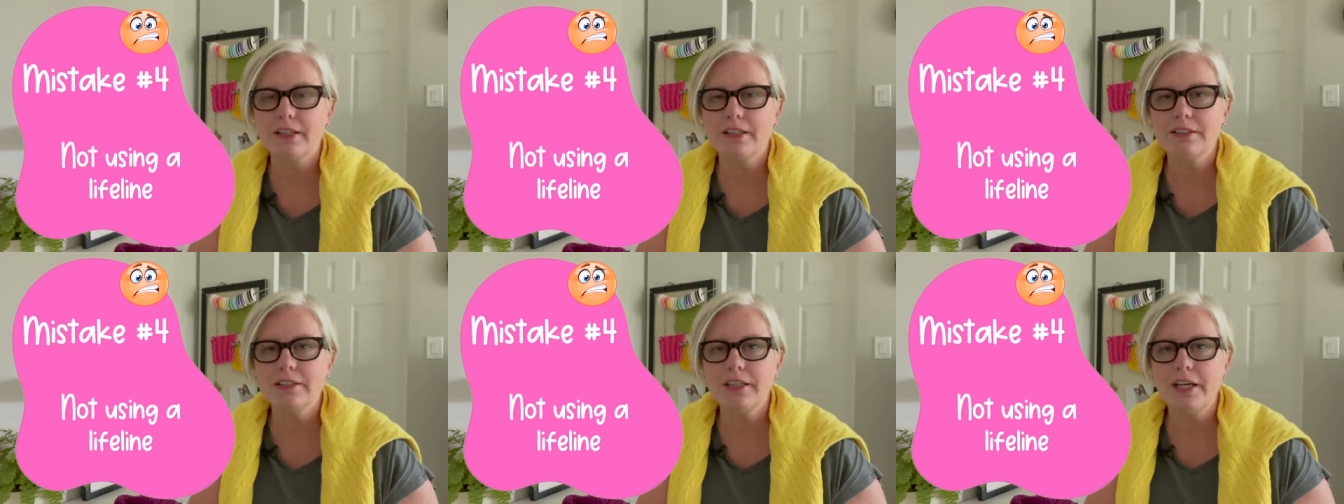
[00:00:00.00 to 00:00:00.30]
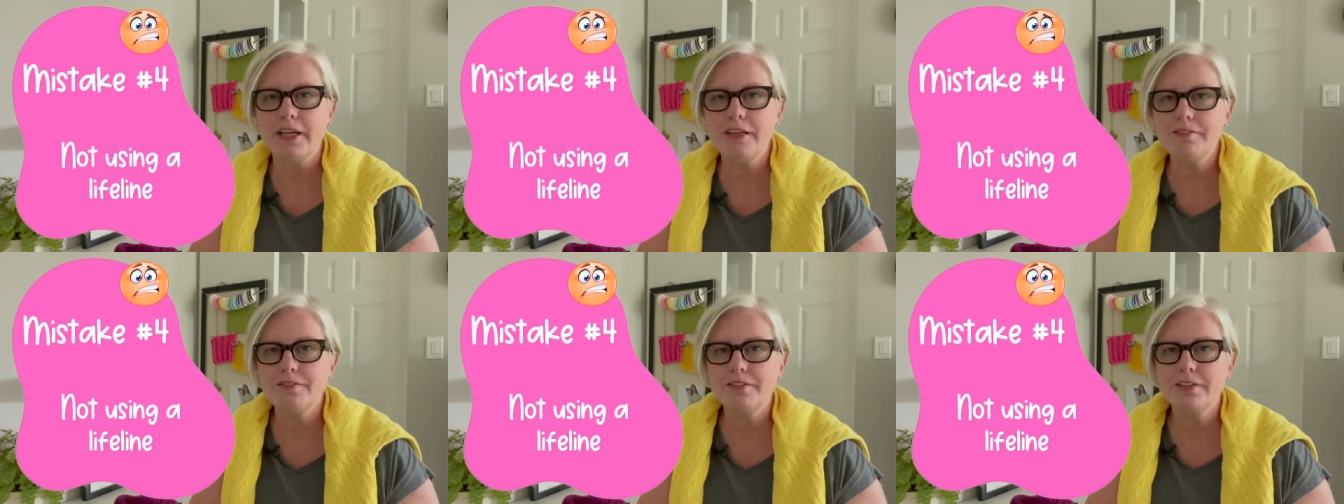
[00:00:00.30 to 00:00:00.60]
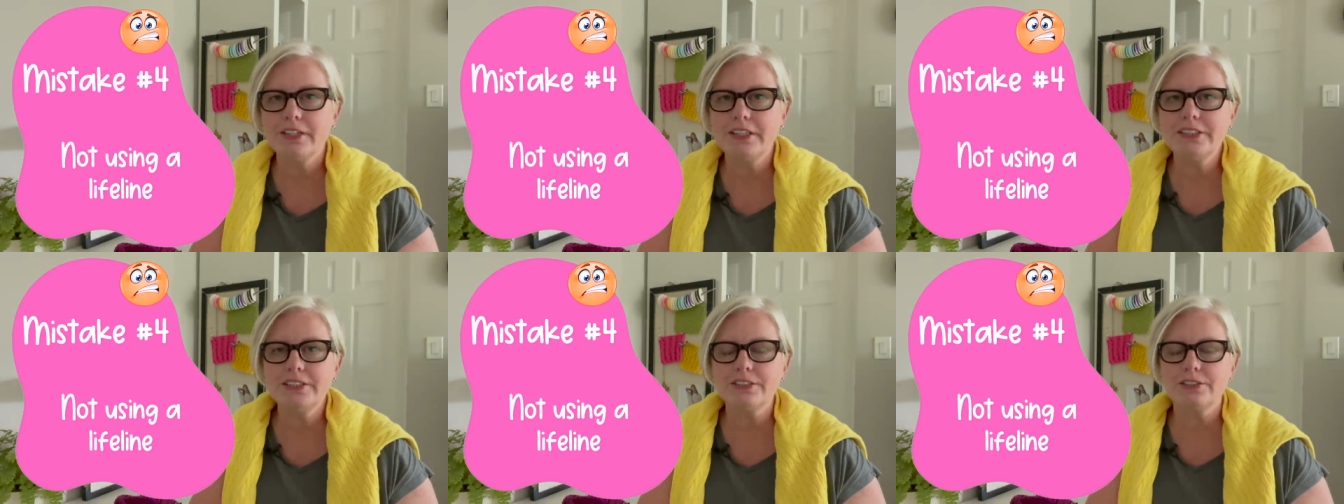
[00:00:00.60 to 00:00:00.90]

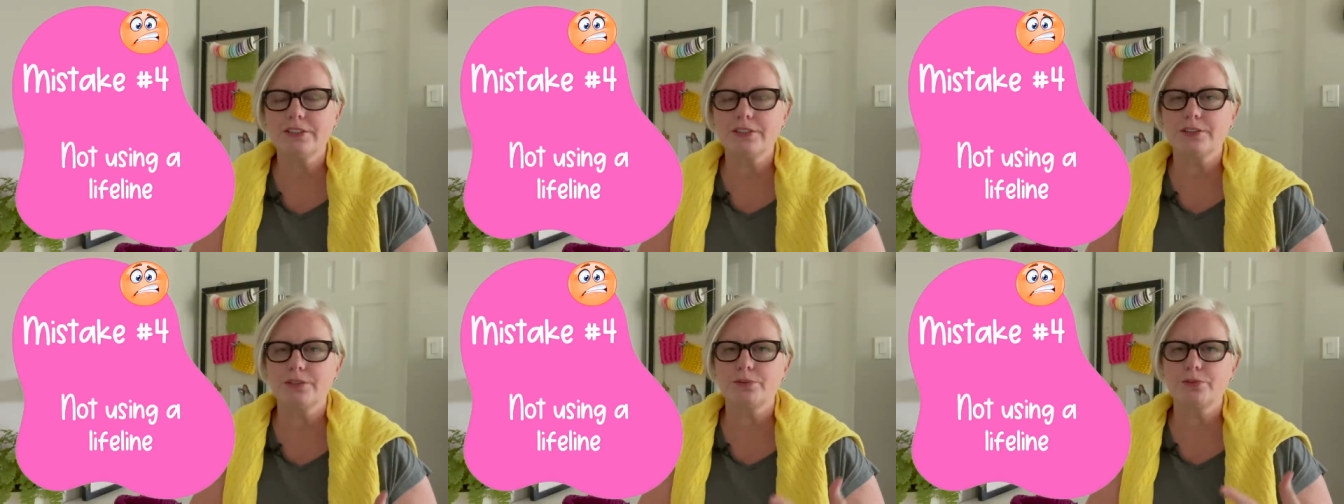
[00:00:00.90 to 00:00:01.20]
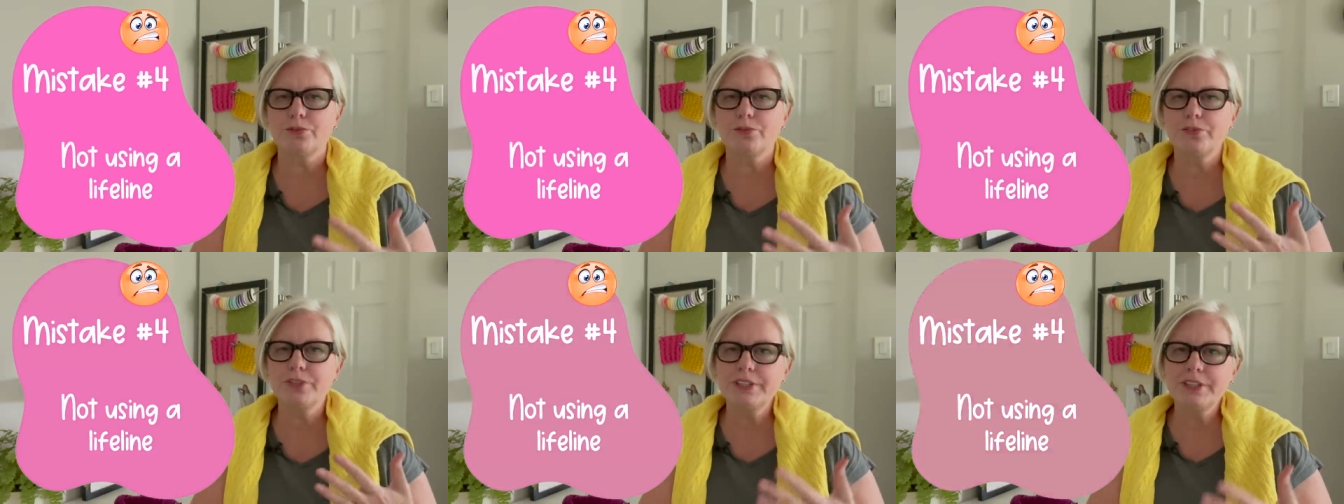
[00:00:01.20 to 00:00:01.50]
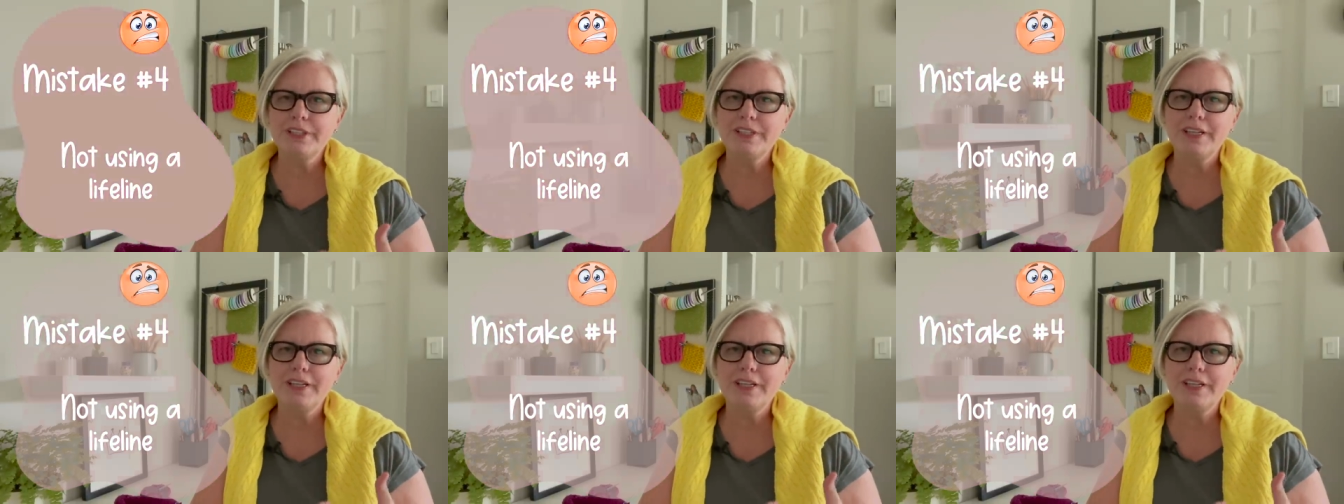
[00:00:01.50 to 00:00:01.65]
Lifelines are a really